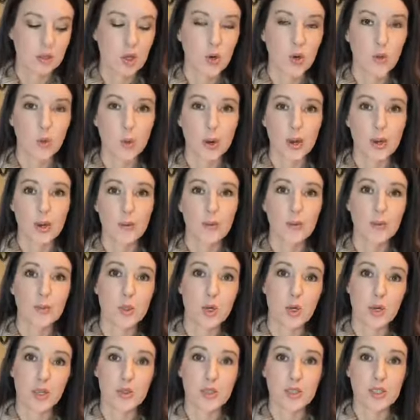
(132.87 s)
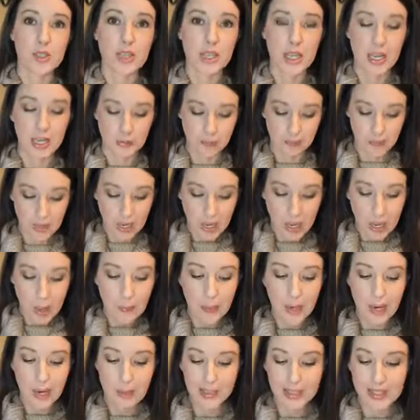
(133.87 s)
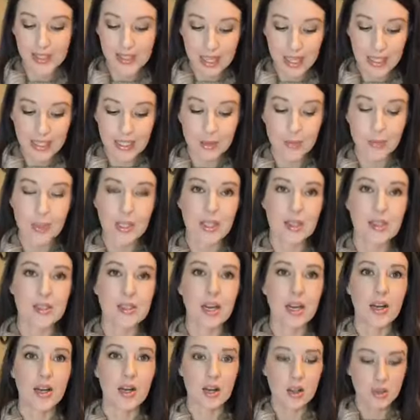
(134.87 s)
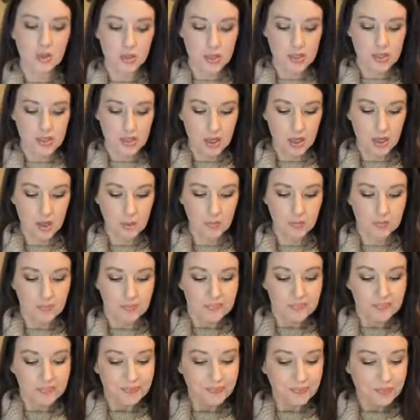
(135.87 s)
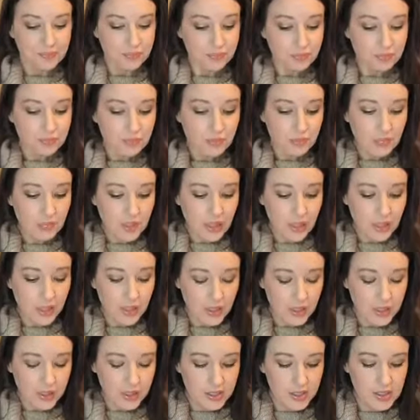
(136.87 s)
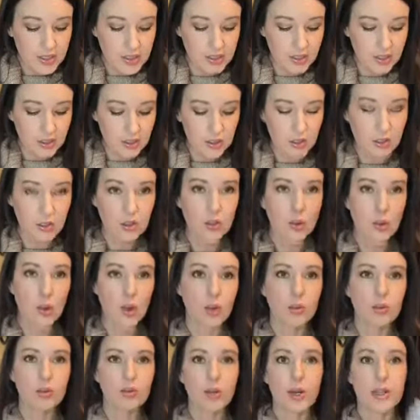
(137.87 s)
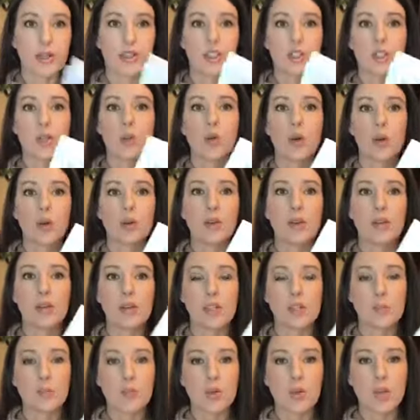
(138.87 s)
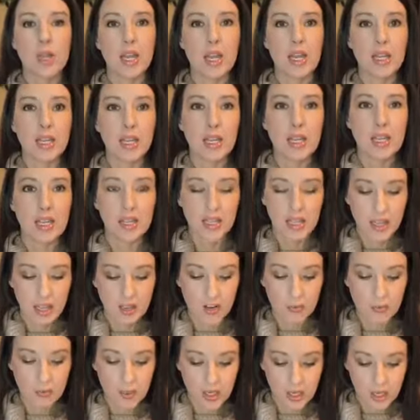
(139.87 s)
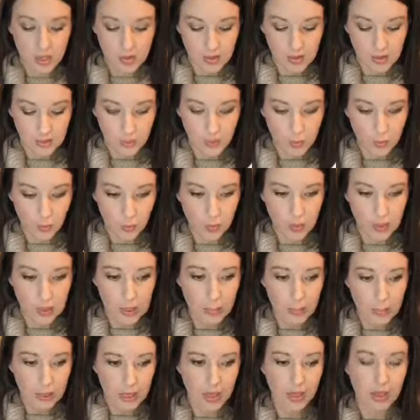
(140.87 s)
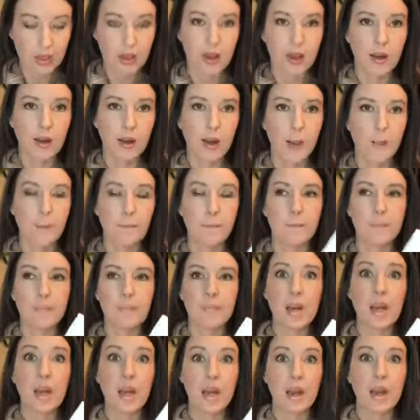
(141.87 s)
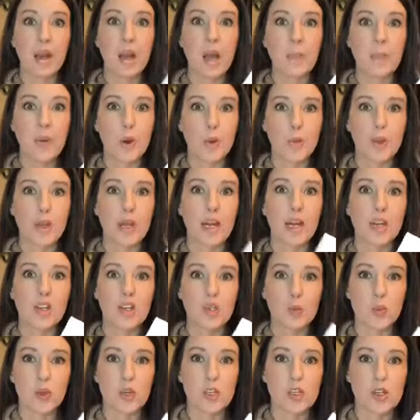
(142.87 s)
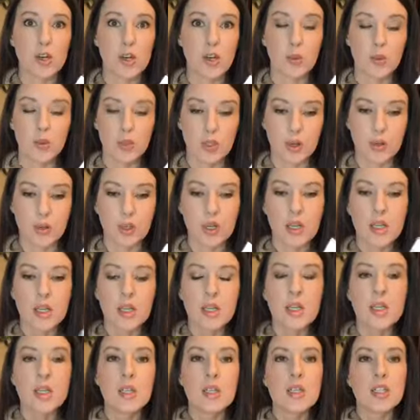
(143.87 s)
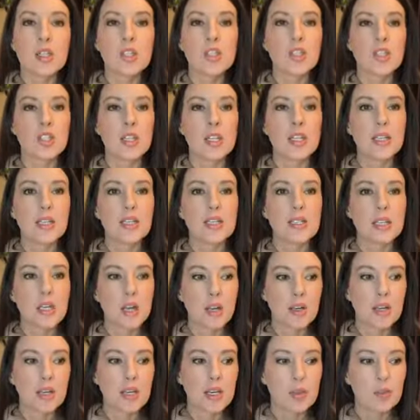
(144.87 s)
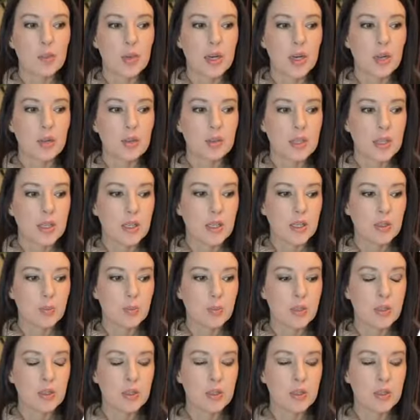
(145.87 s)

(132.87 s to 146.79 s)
random trails today, but I'm excited because I heard this, um, I heard this quote, read this quote in this book, and it gave me like a really big um, aha moment, and I just want to share it with you. She is talking about, um,